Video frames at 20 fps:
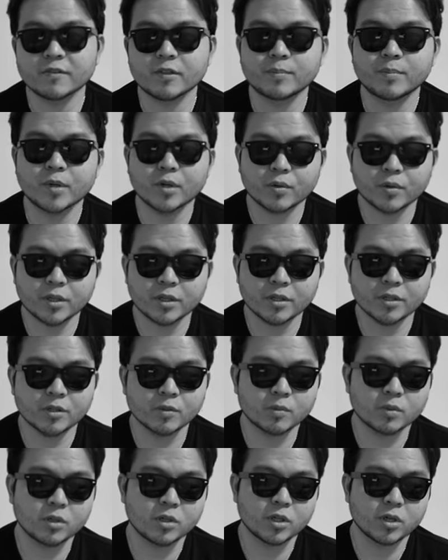with Bode, you
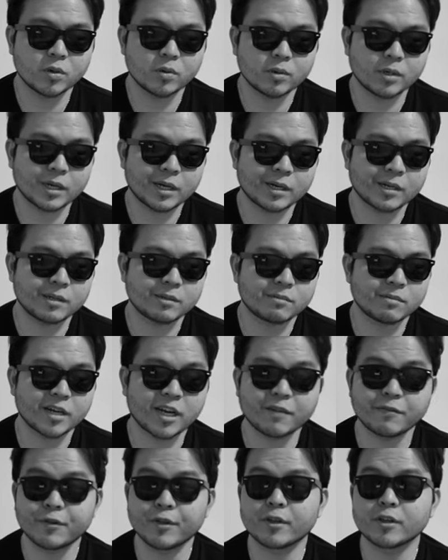would know that
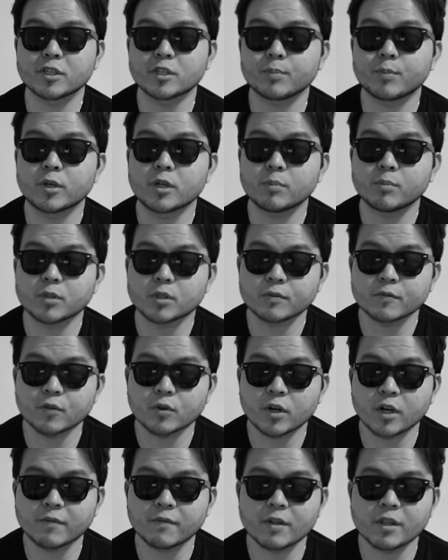everything is
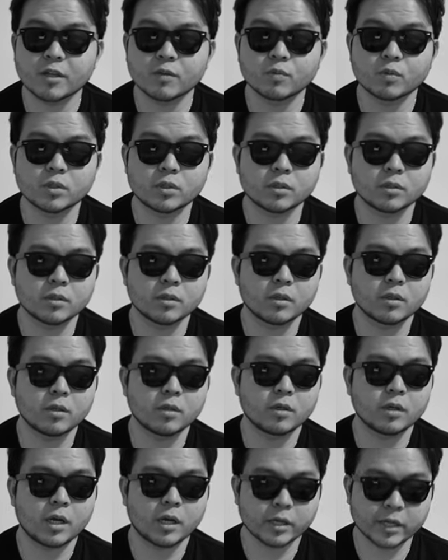purposeful. Everything was
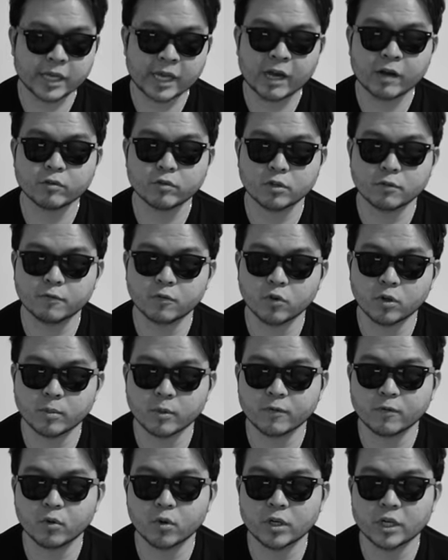accounted for
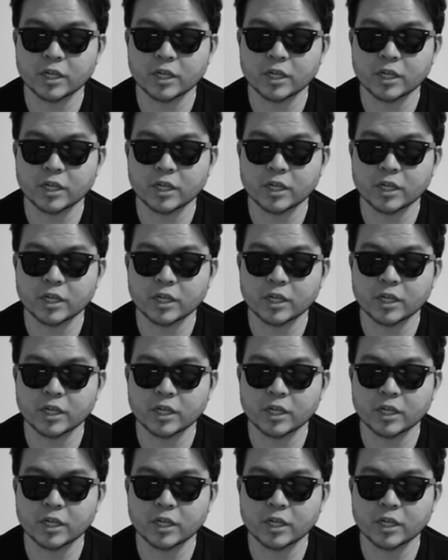before